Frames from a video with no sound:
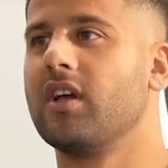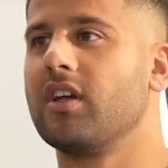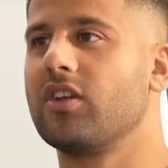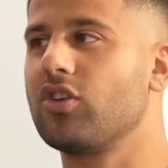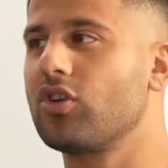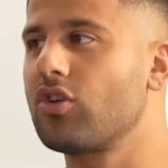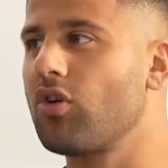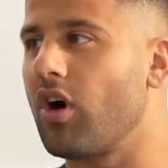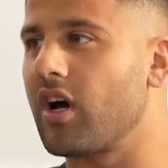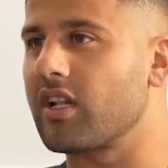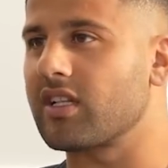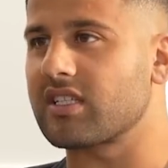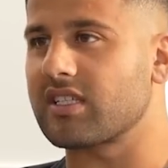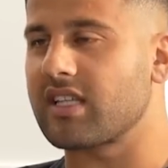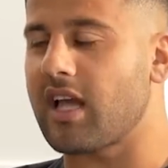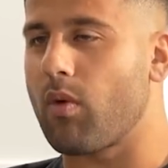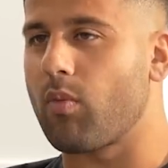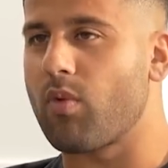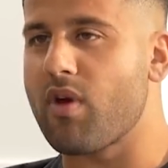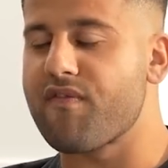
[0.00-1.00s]
You gotta
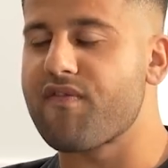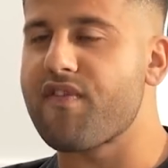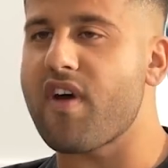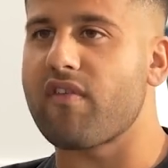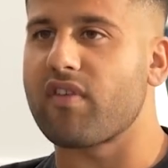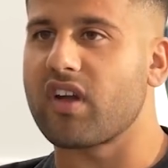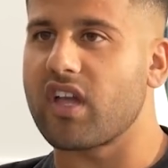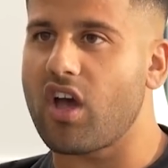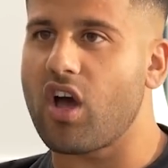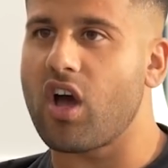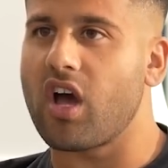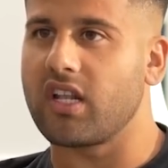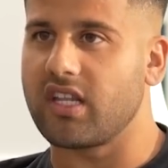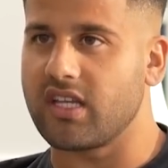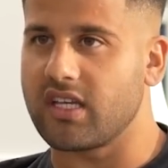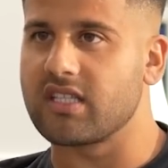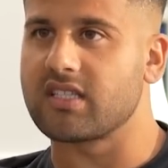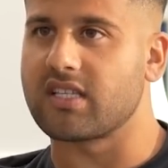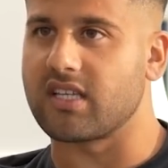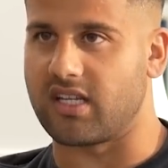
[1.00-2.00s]
understand we're very
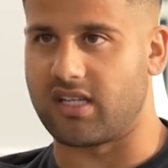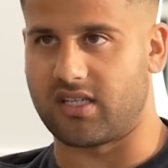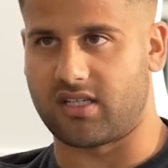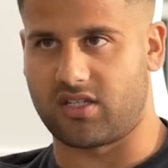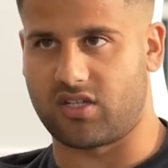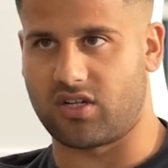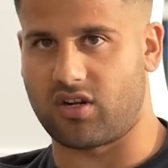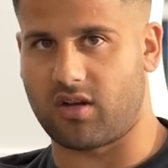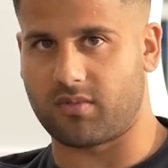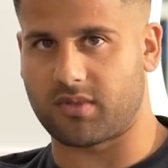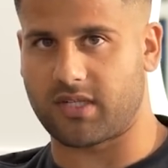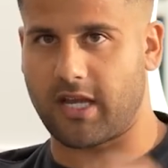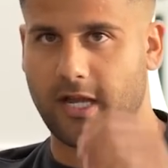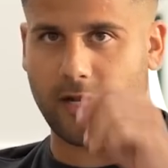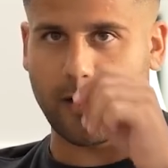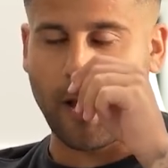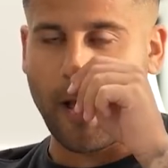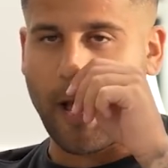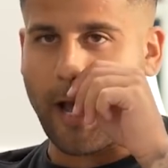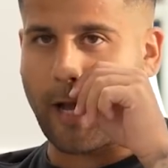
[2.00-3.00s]
early into this. Do you know what I'm saying?